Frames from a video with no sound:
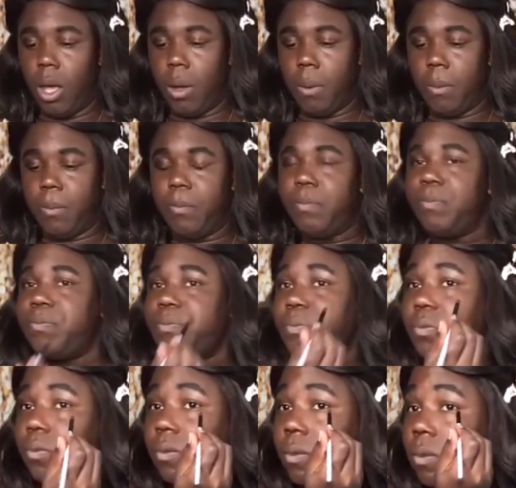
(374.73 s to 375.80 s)
That's a very
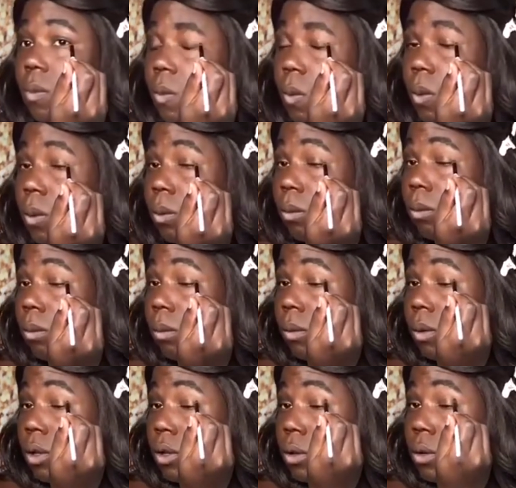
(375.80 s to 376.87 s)
mature response,
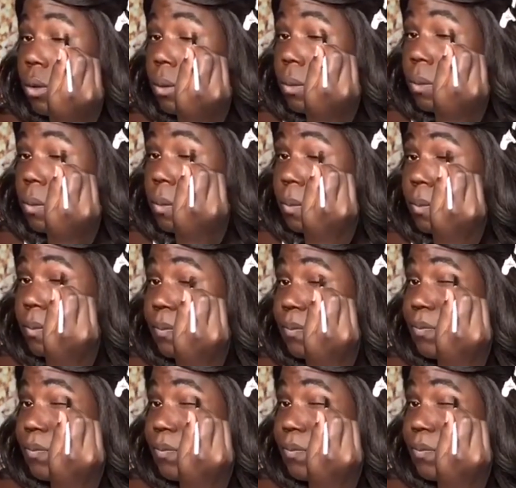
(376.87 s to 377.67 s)
you know, and it's not,